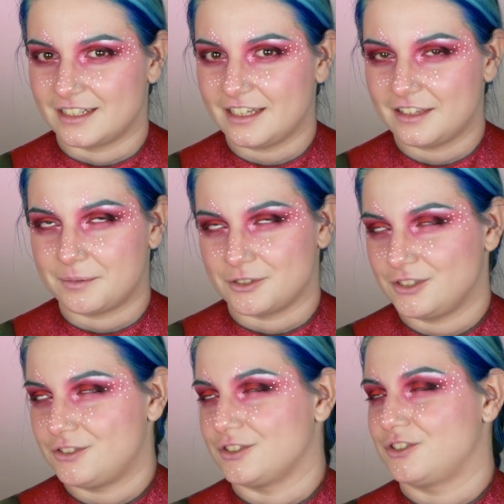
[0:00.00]
Like, the
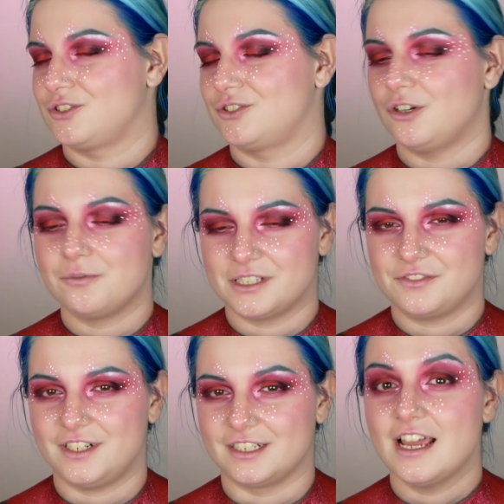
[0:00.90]
procedure is so much
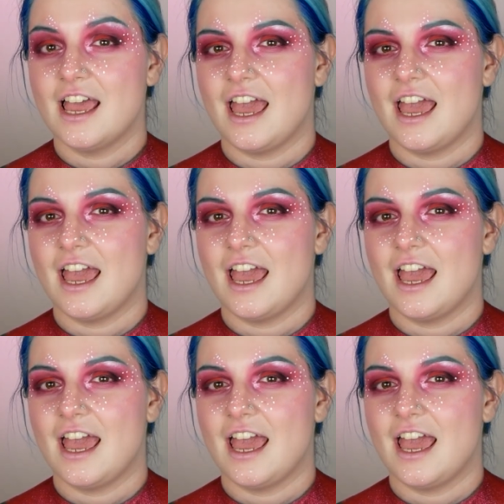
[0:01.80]
fun.